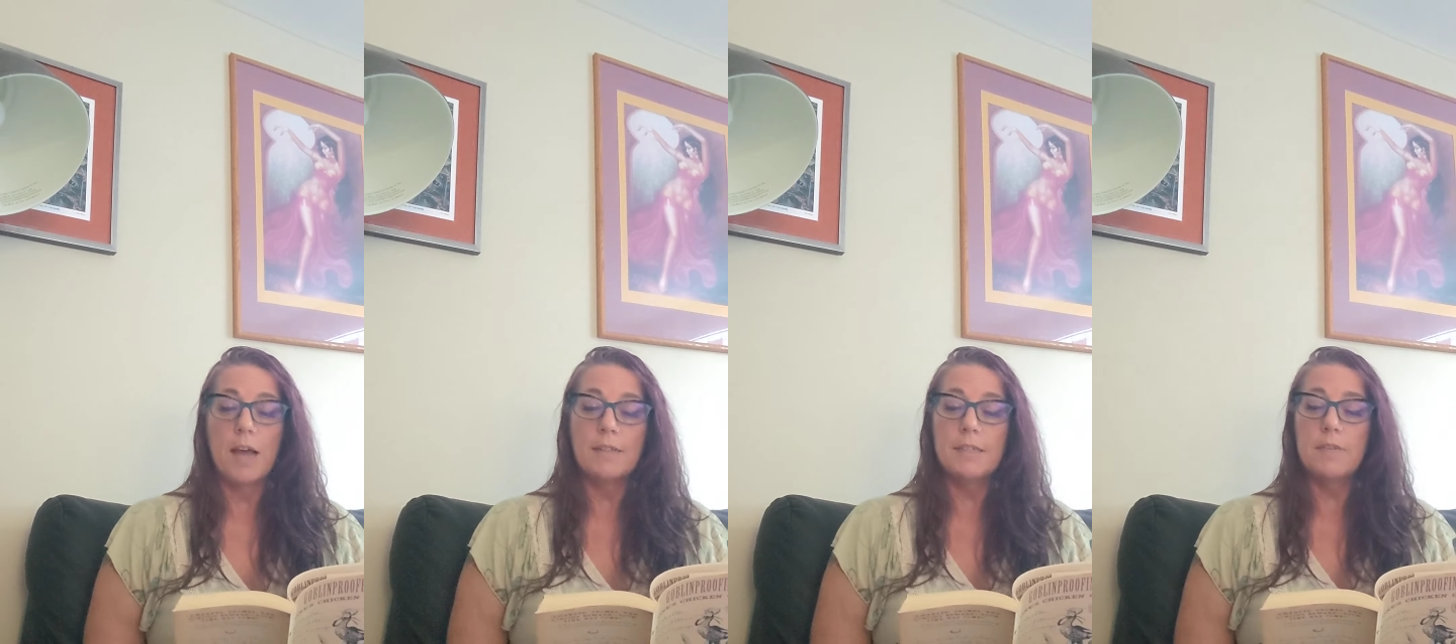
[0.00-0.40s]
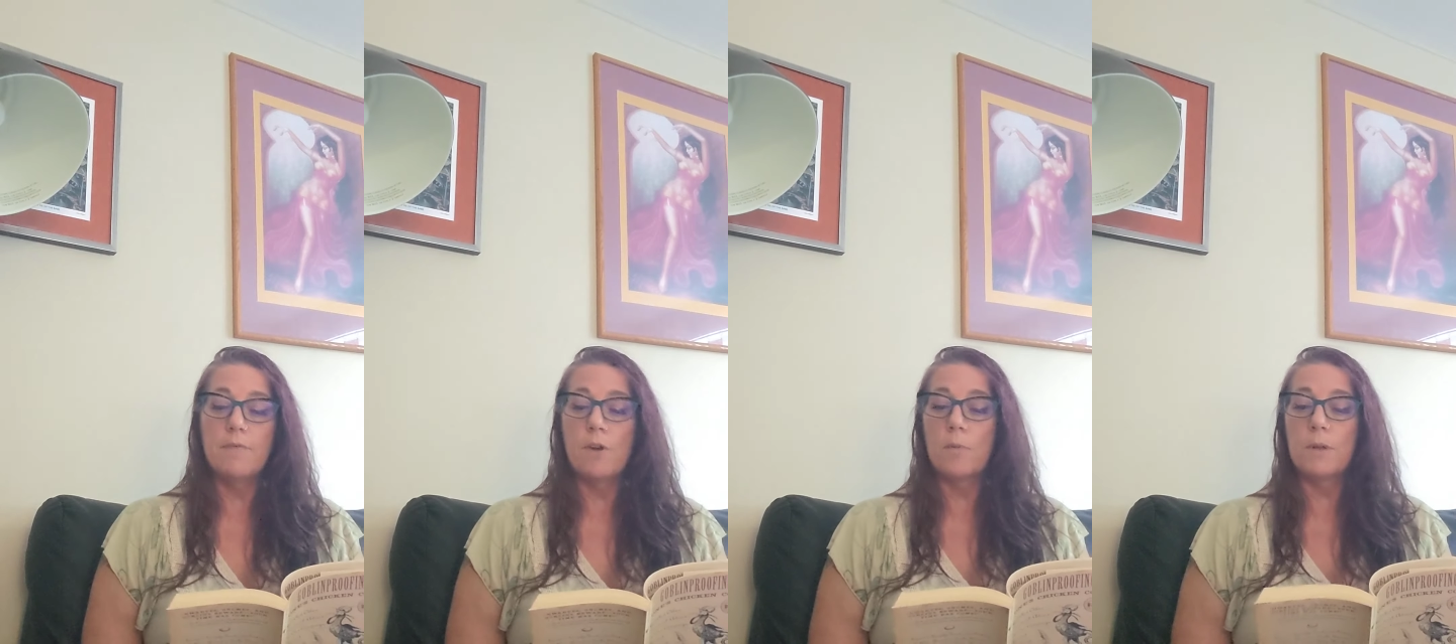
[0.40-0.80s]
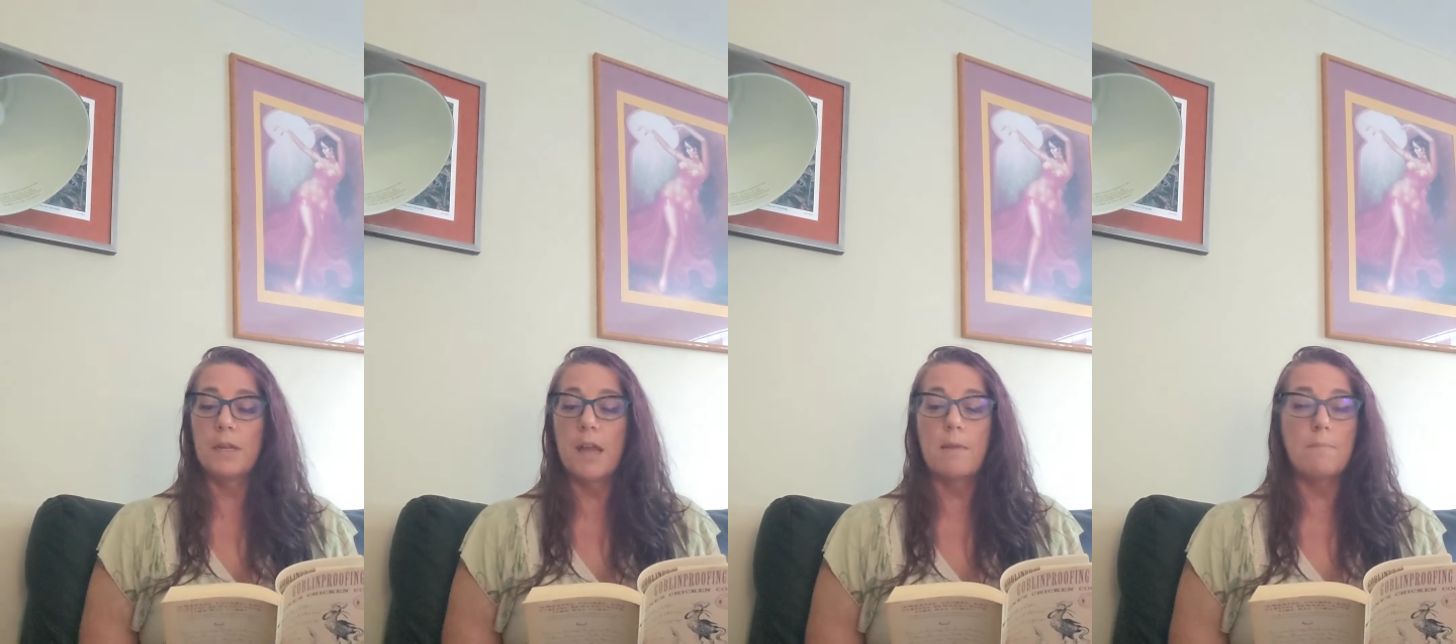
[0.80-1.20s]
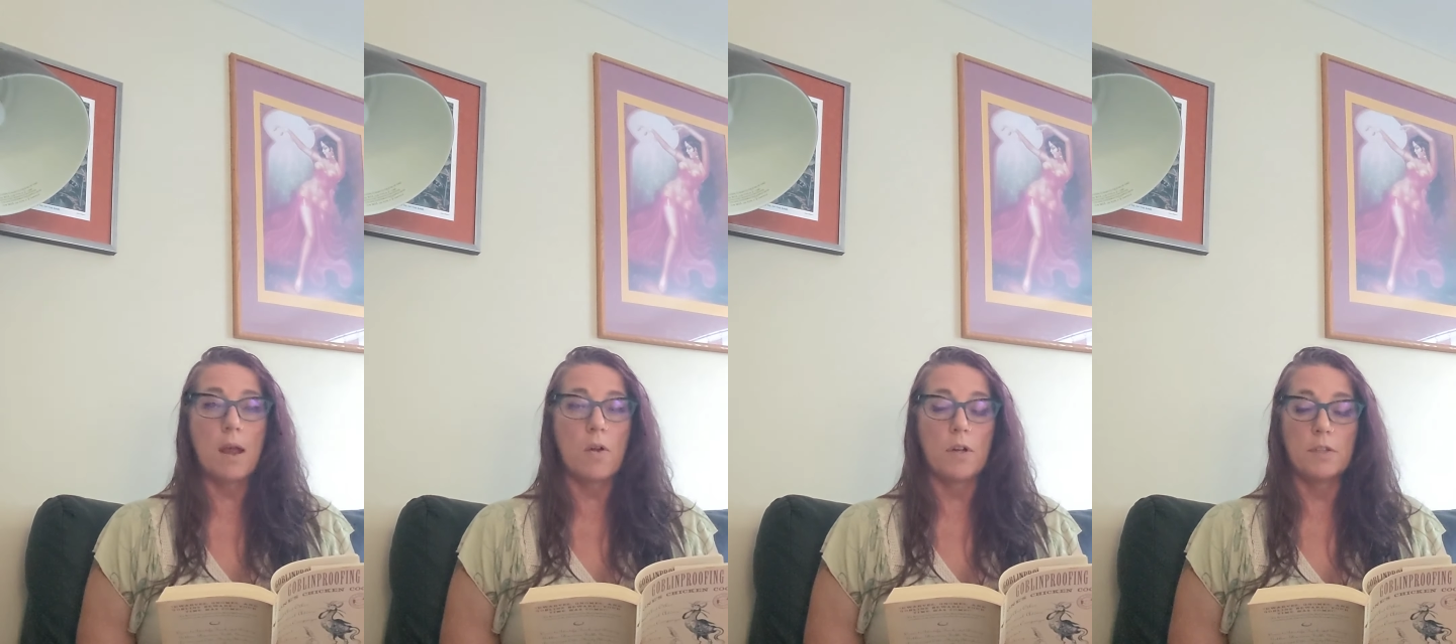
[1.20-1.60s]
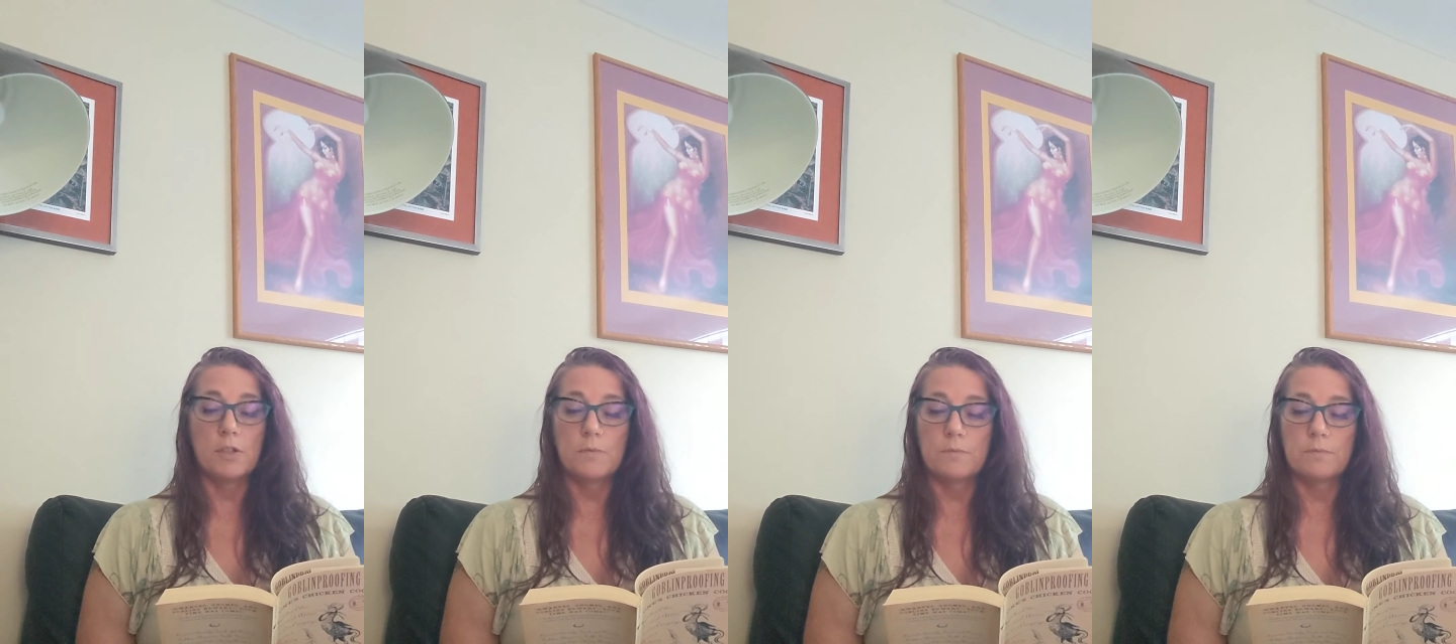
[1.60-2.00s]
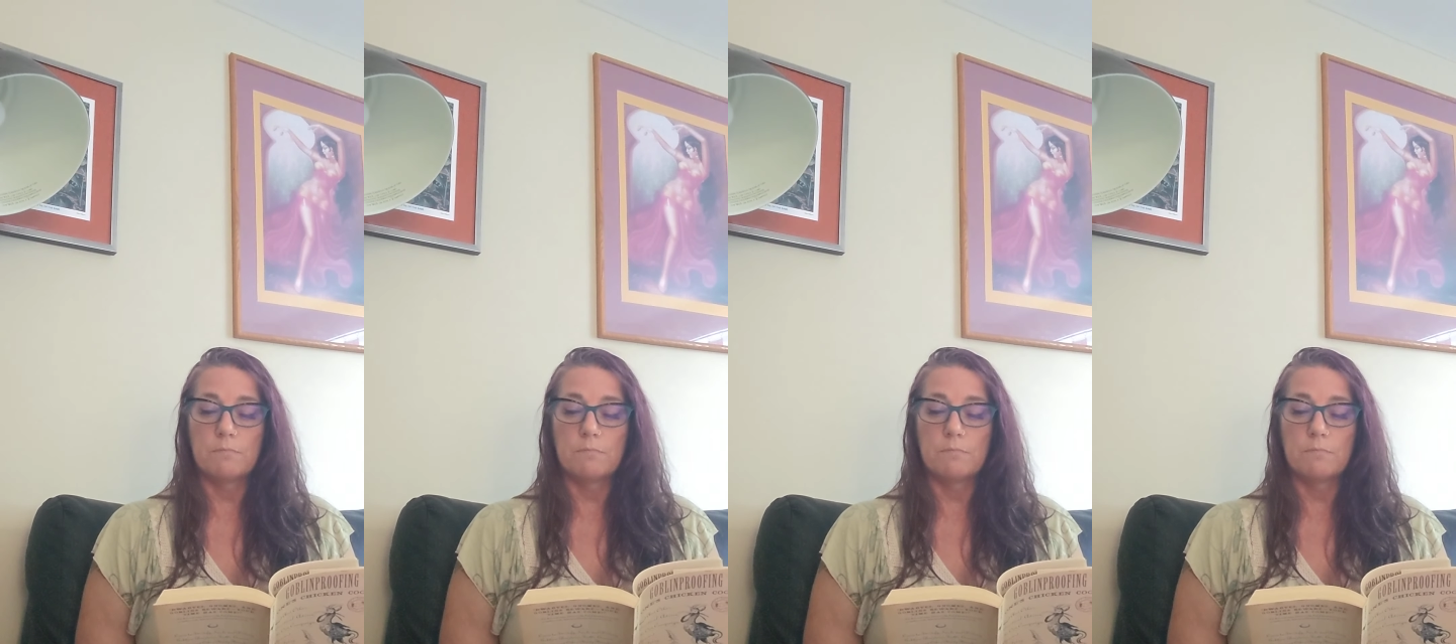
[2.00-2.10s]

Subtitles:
hunting, farming, and marriage.